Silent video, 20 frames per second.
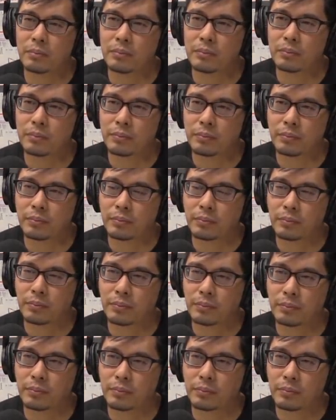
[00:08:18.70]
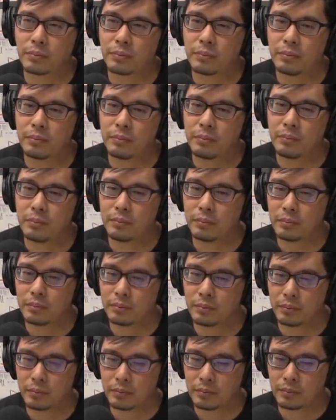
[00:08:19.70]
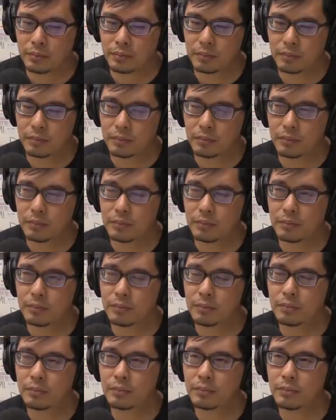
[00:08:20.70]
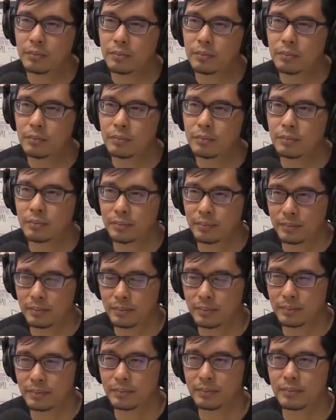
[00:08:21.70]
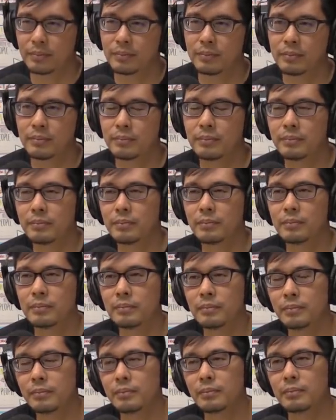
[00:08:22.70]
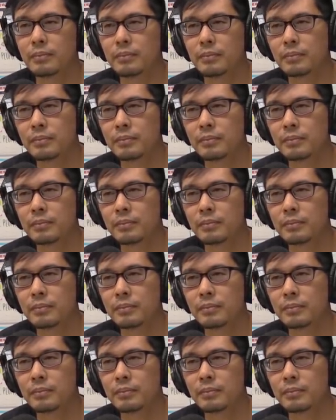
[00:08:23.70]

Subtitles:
No words are spoken by the person on screen.